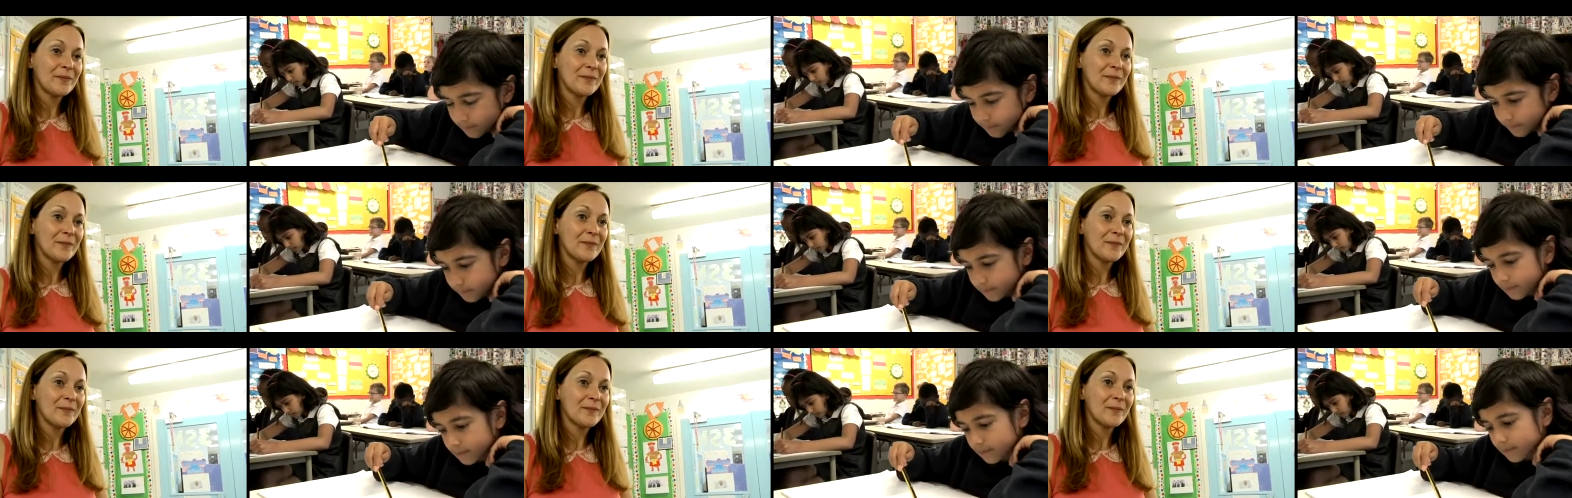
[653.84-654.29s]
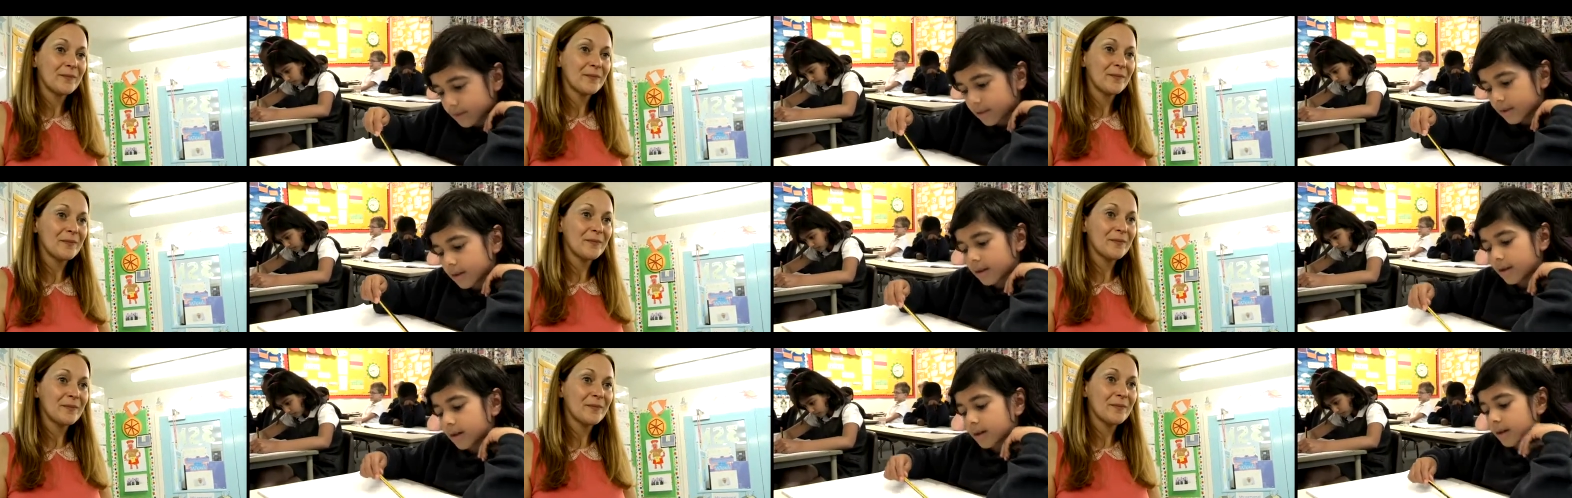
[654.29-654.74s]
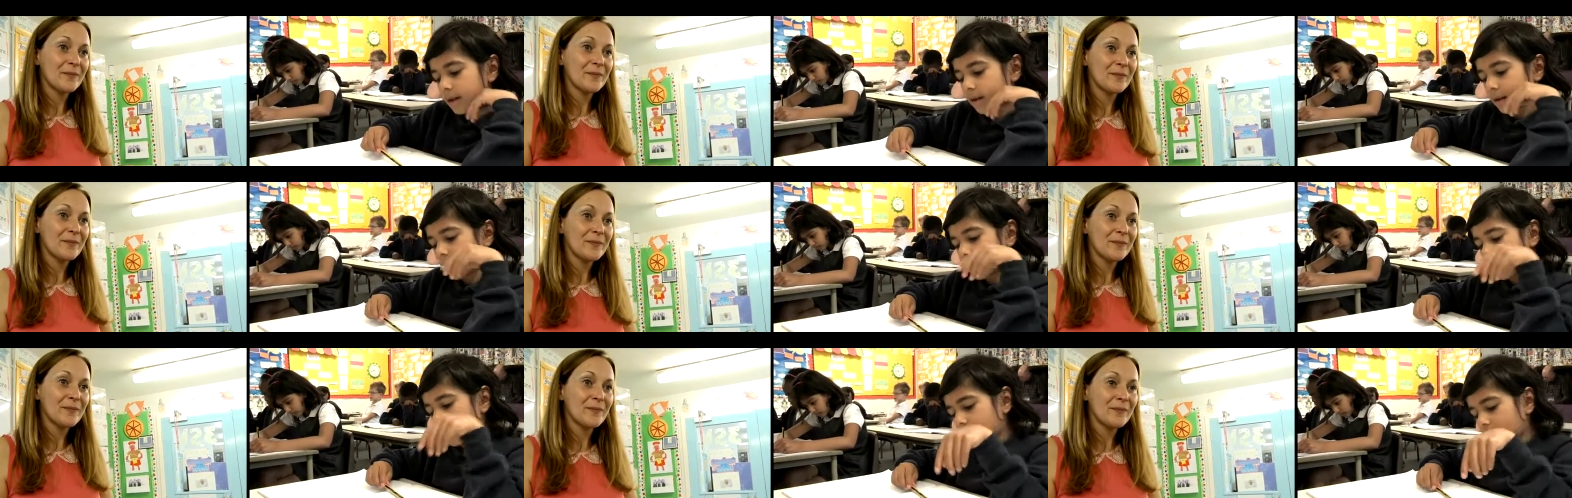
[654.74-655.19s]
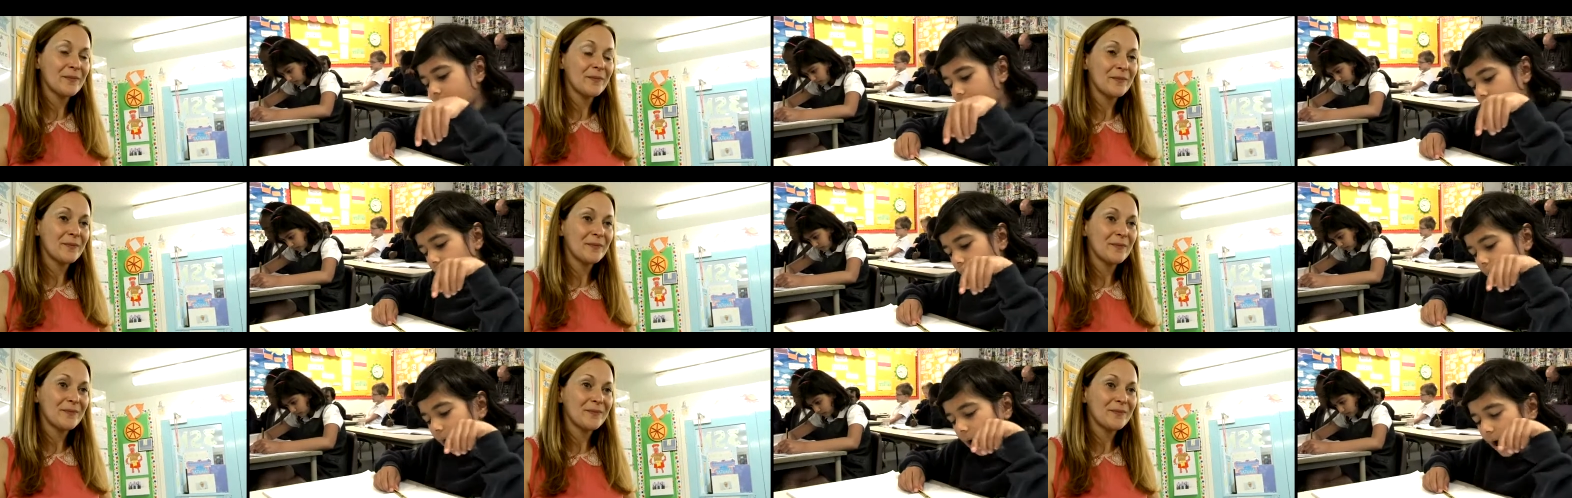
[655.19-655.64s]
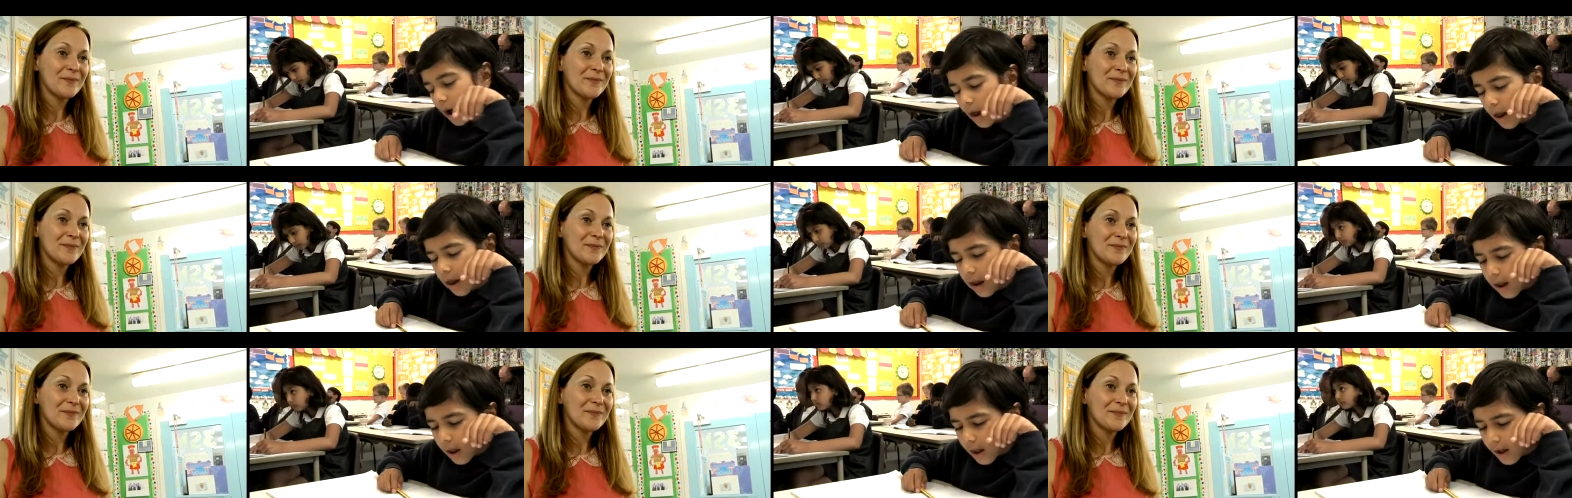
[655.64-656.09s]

(silence)